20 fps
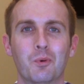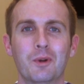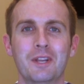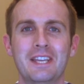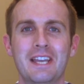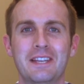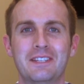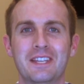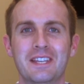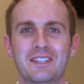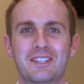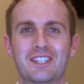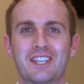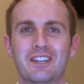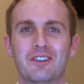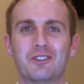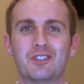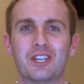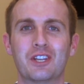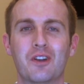2018
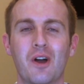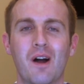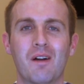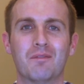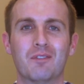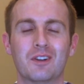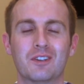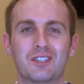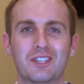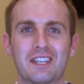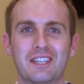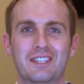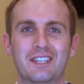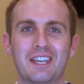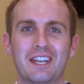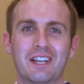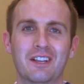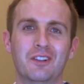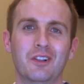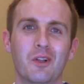Synergy Conference is
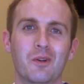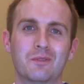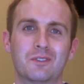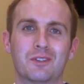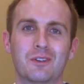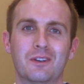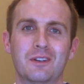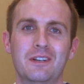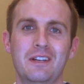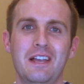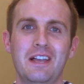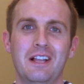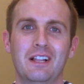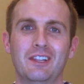getting closer.